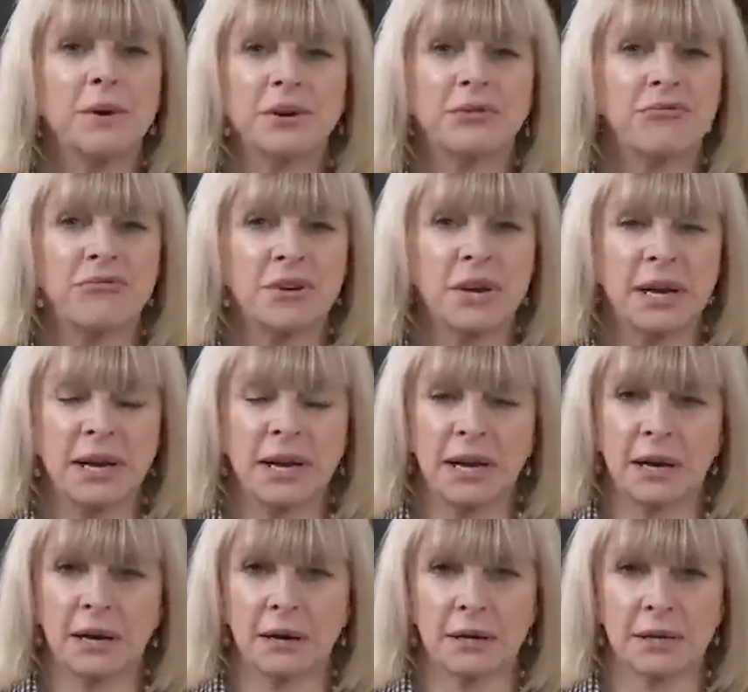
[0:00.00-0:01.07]
worked really
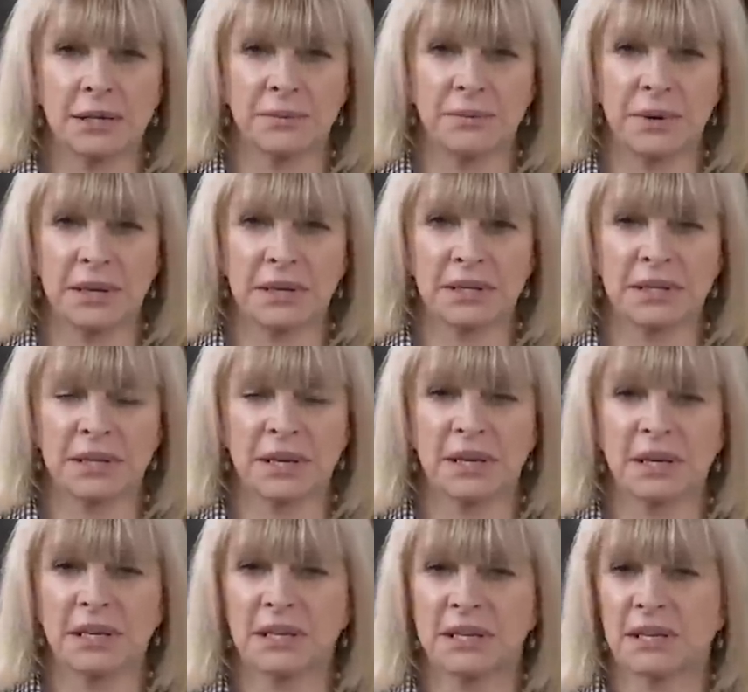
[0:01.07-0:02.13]
hard to be a
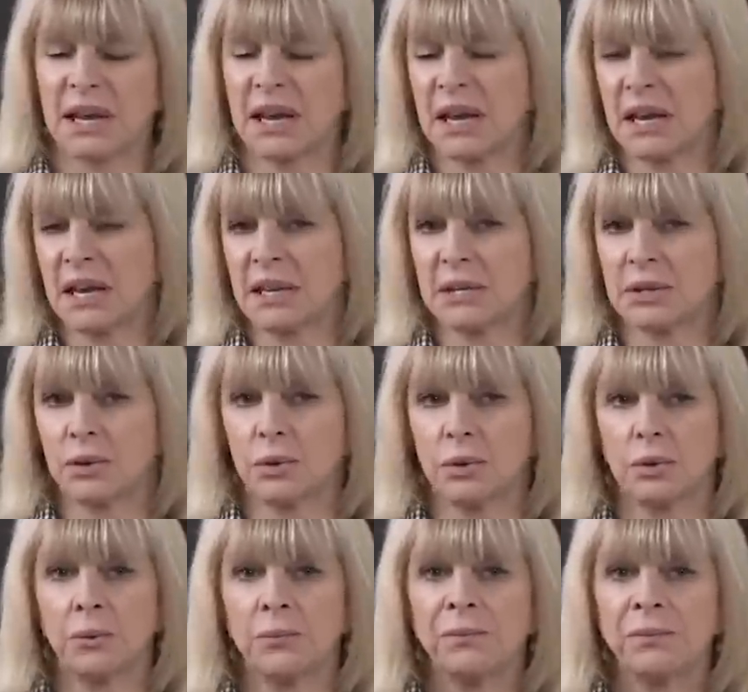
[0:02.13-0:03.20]
size 8,
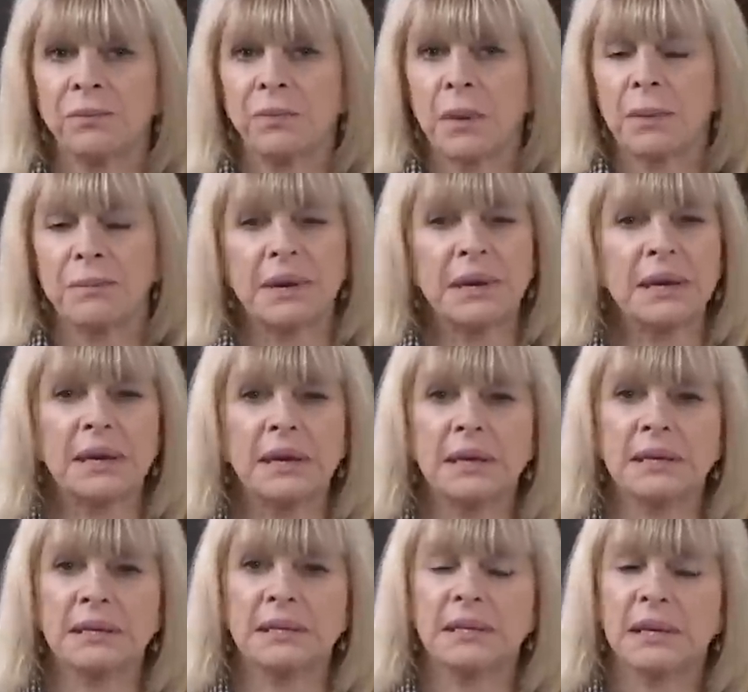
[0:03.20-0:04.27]
or
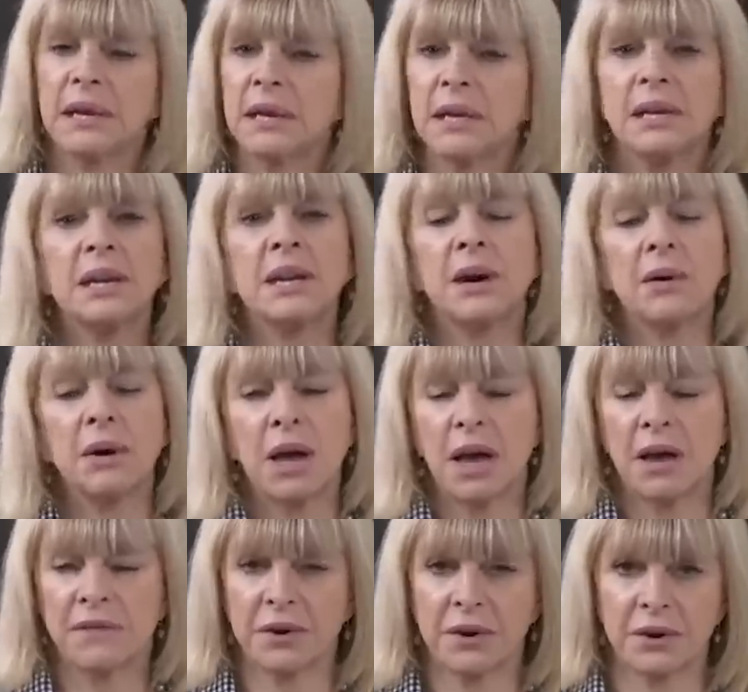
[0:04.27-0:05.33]
because, you know,
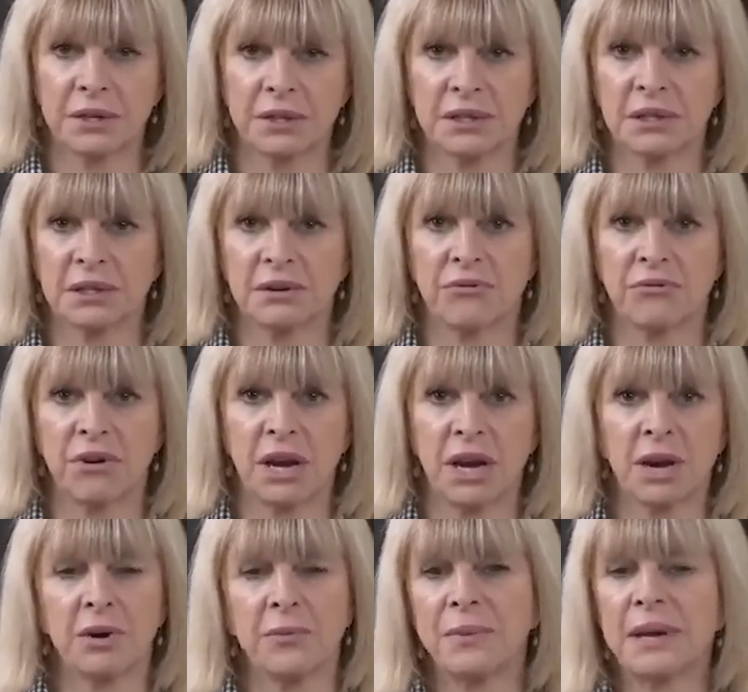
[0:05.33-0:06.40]
I've got a
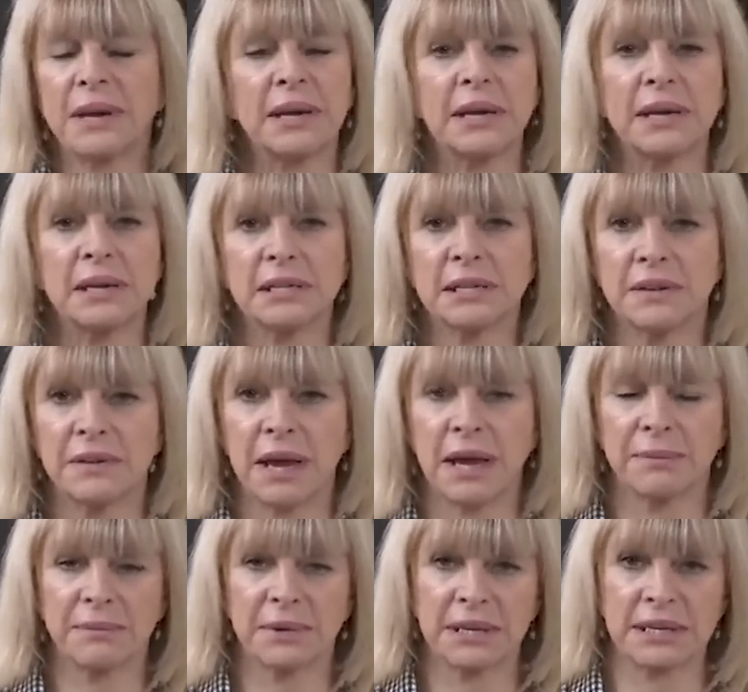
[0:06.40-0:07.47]
degree, or because I've
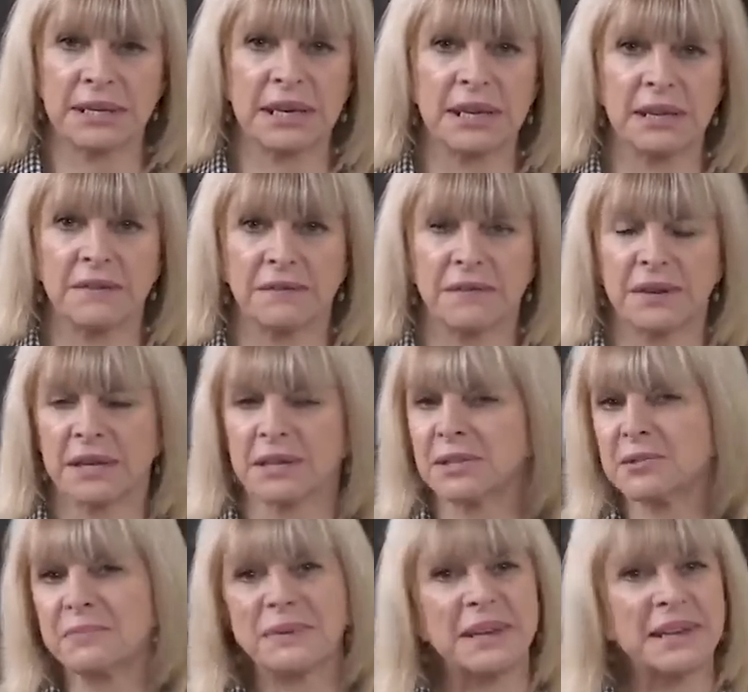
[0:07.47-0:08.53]
had my teeth
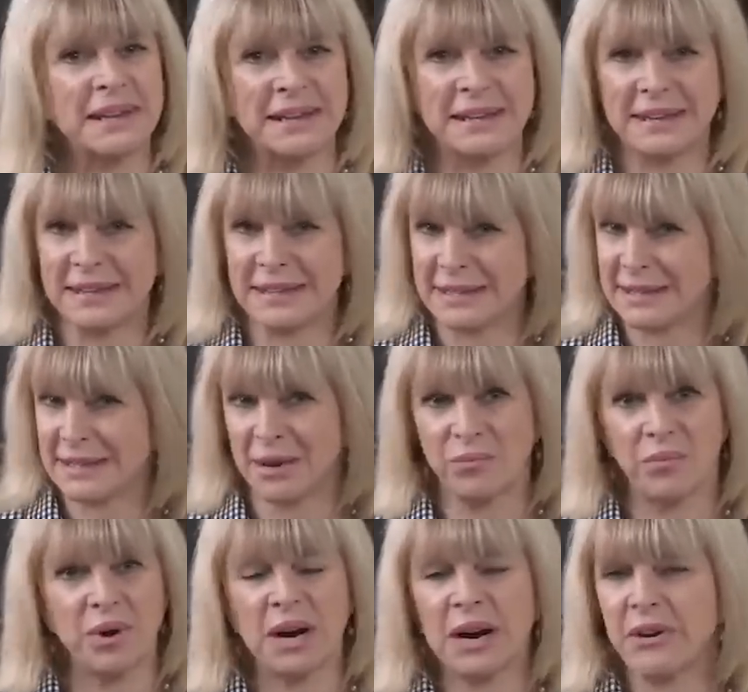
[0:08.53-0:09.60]
fixed, or because
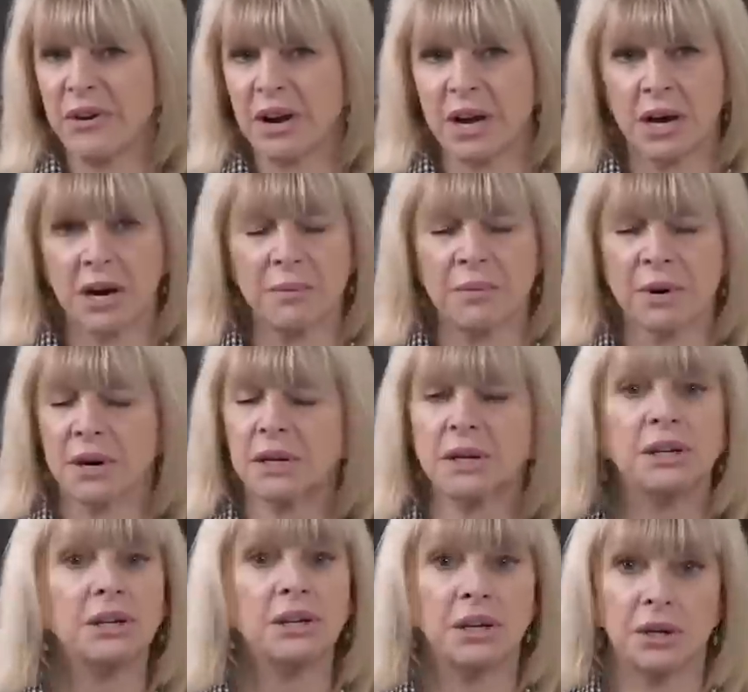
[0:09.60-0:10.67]
I'm wearing
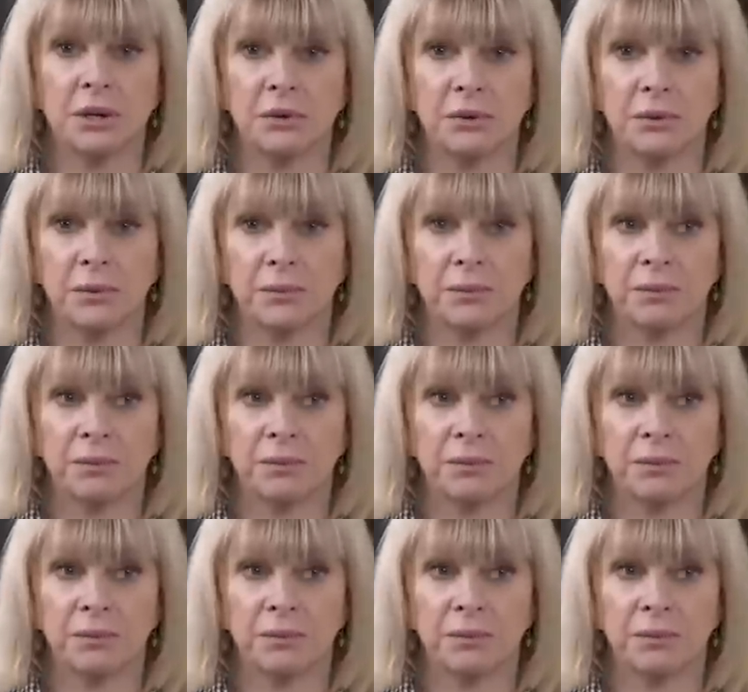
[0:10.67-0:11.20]
Armani. No.